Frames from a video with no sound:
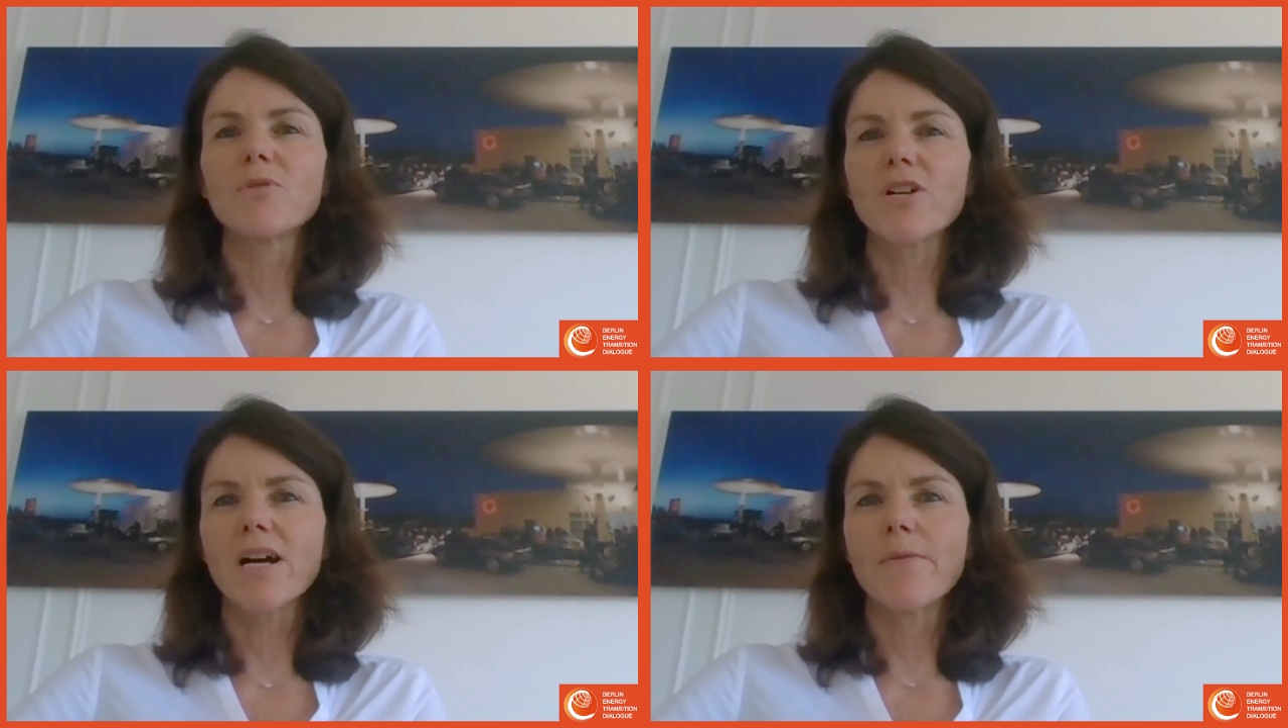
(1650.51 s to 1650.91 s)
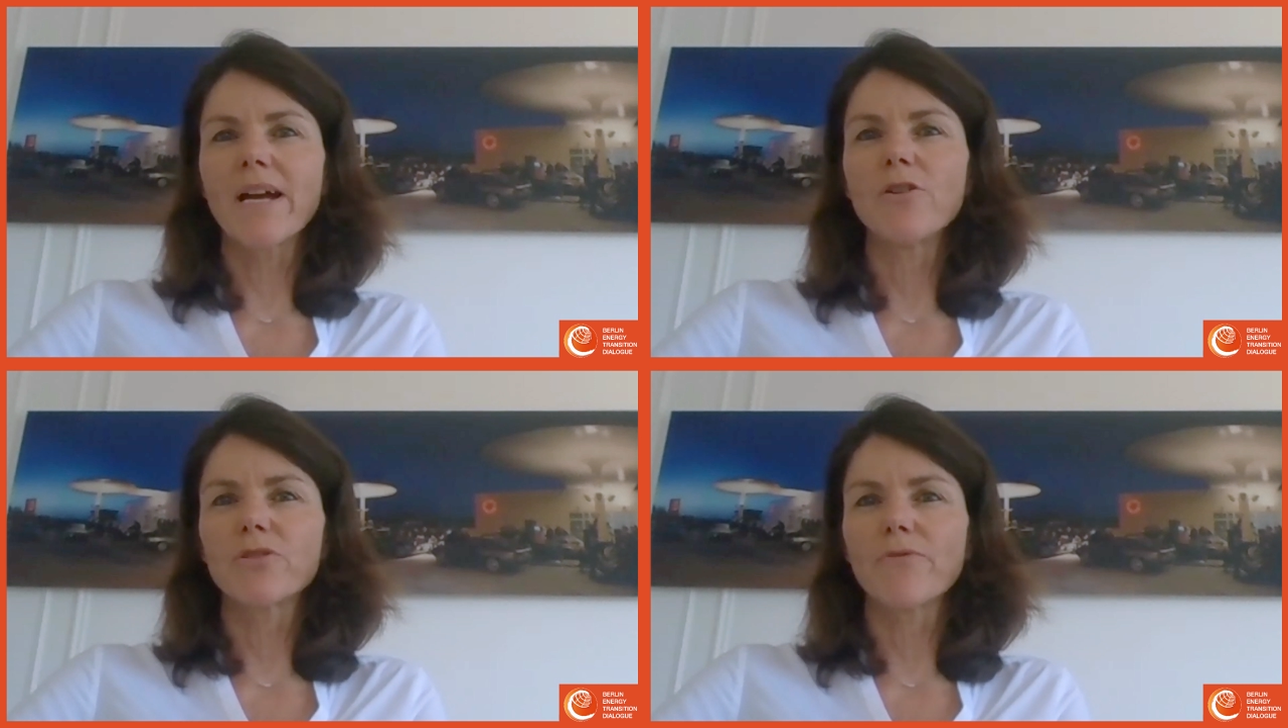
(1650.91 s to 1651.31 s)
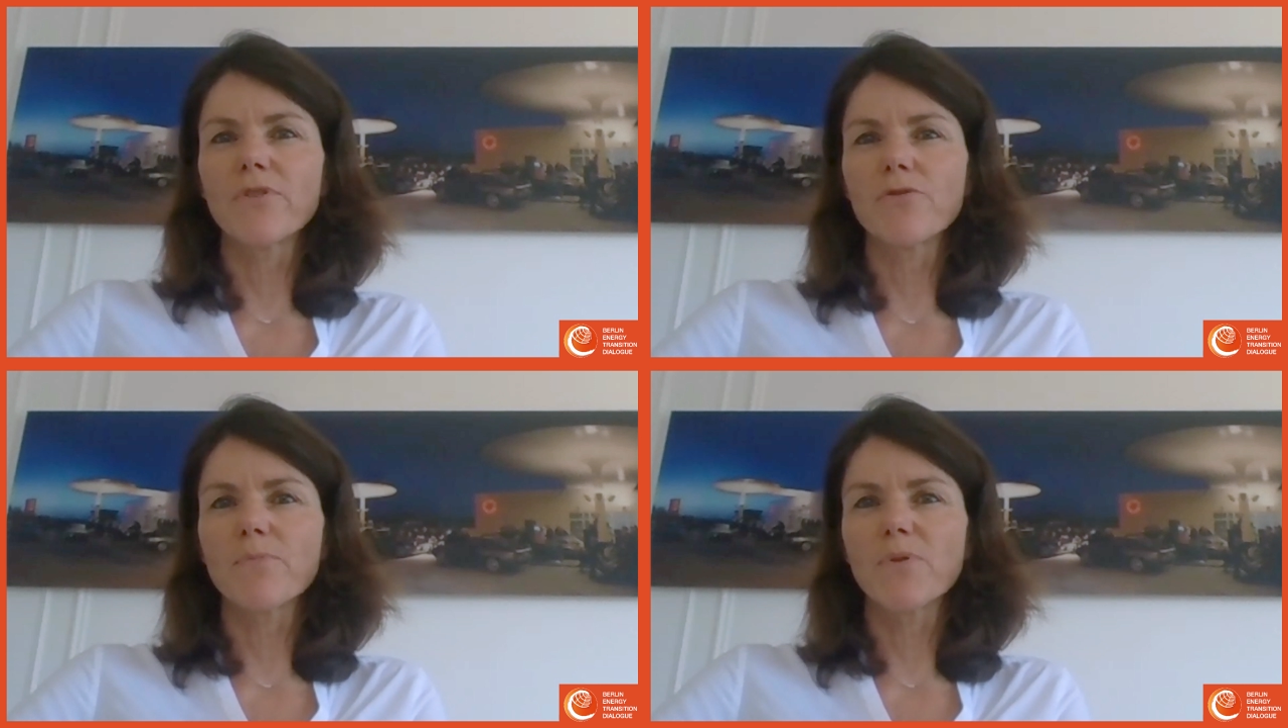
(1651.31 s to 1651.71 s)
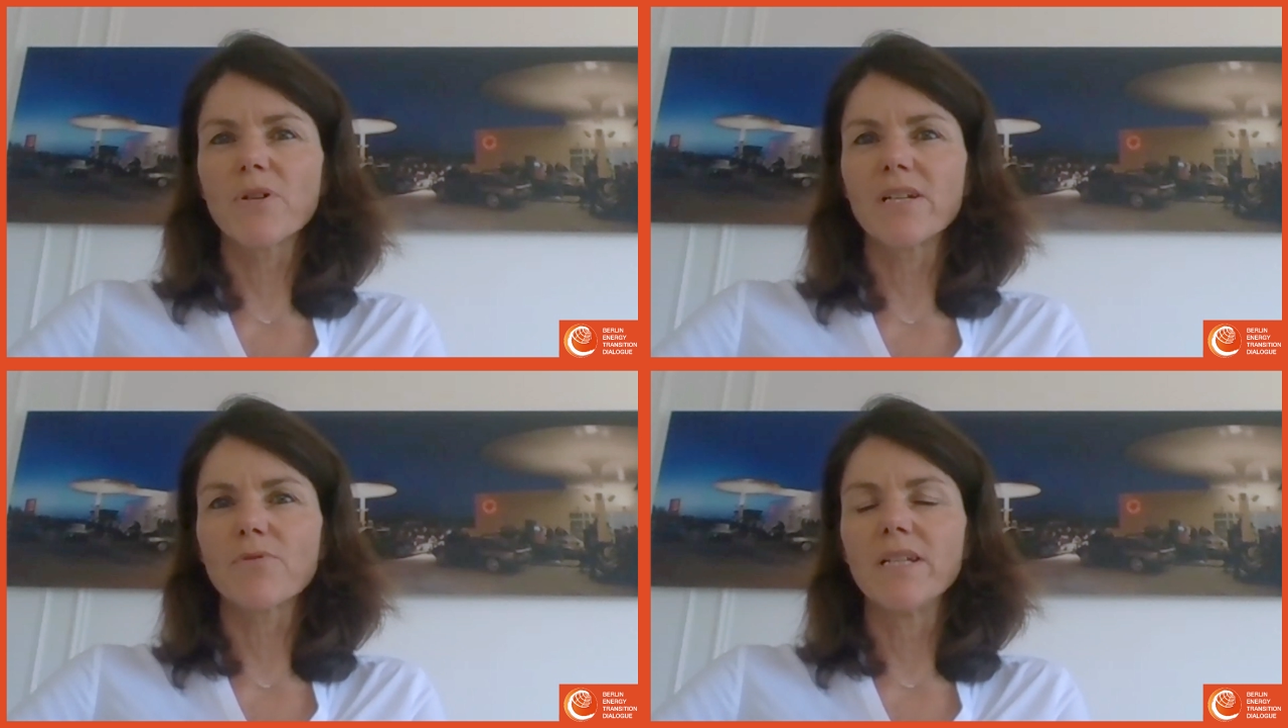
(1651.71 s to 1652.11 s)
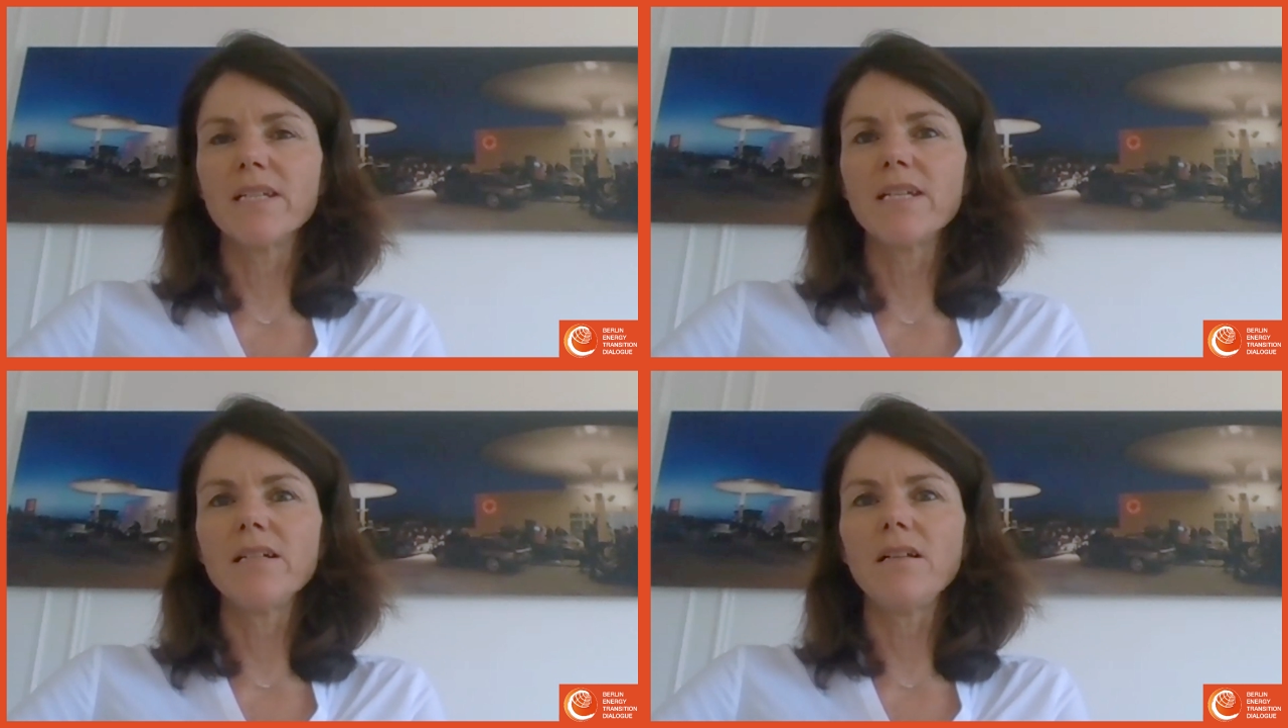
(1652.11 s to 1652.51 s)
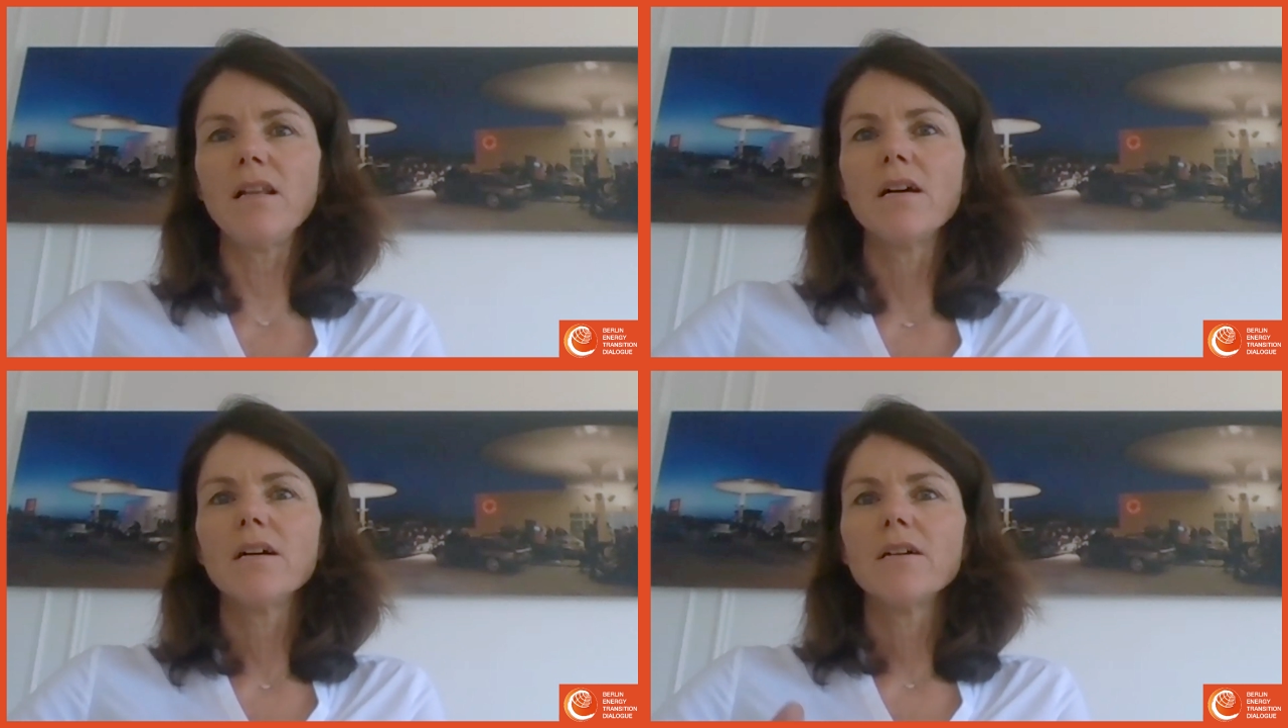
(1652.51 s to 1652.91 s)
which are coming out of the European Green Deal